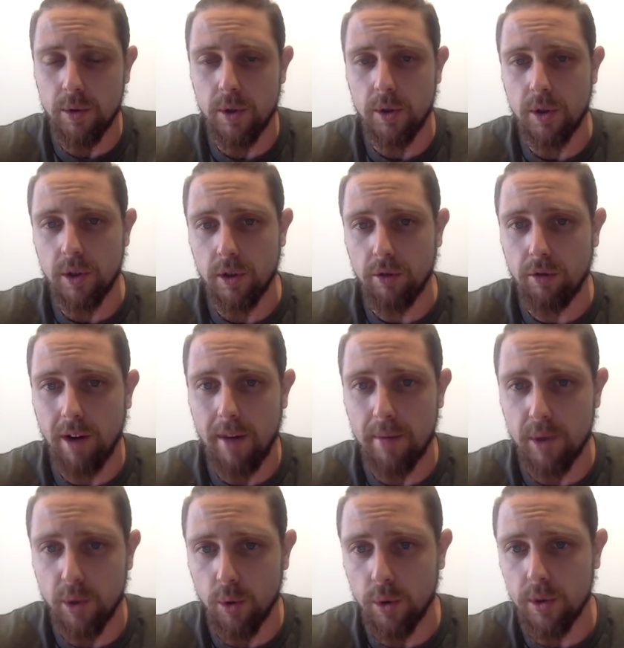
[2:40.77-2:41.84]
You can grab
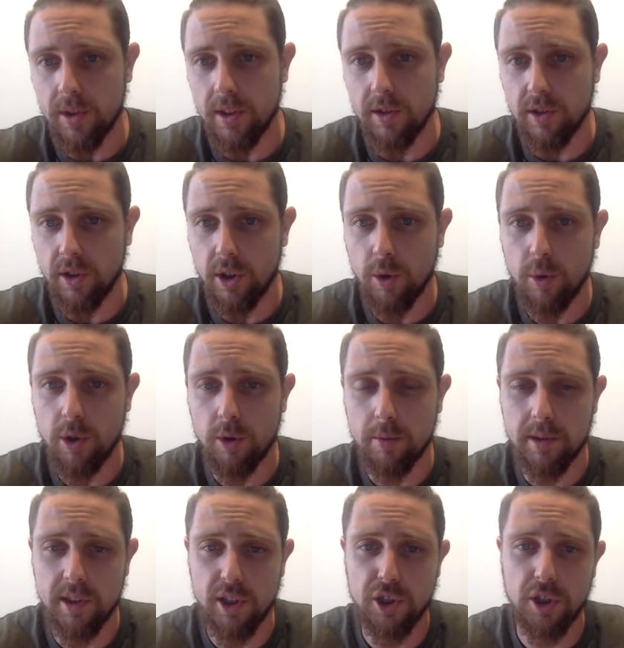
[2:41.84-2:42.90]
yours and secure your
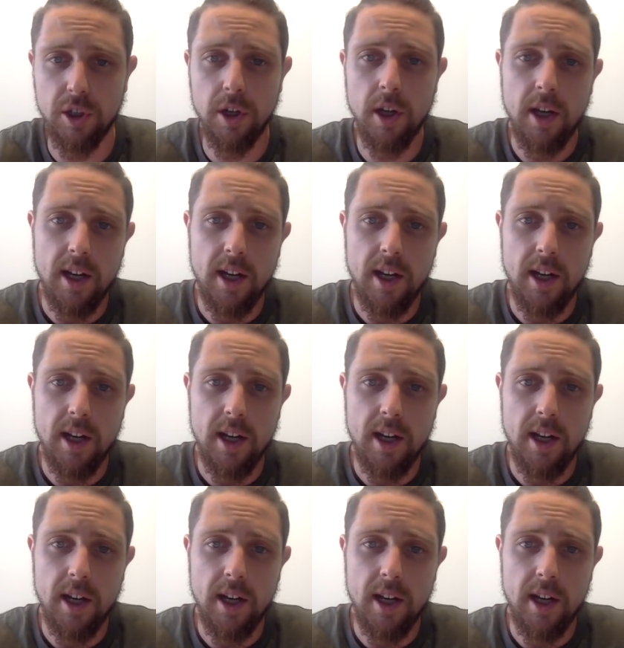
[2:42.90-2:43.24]
position